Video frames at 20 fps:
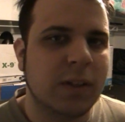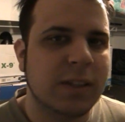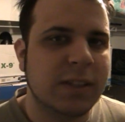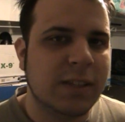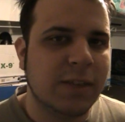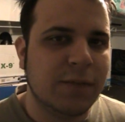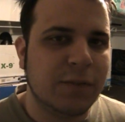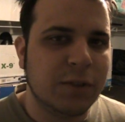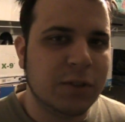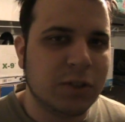
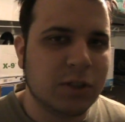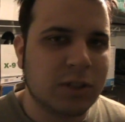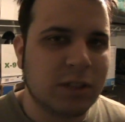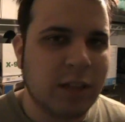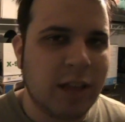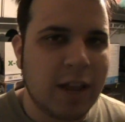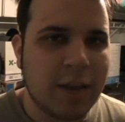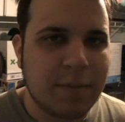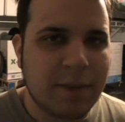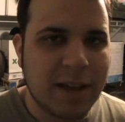because if you're
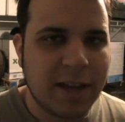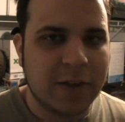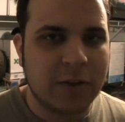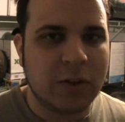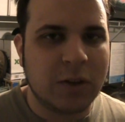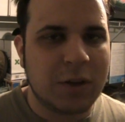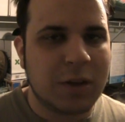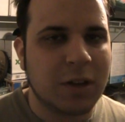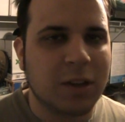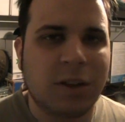just laying back
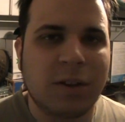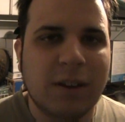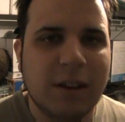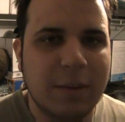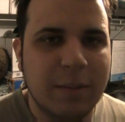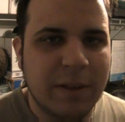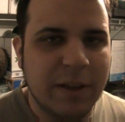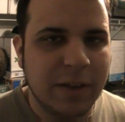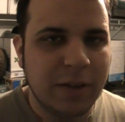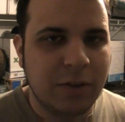checking your
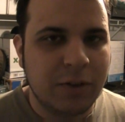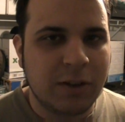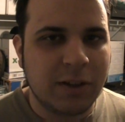email,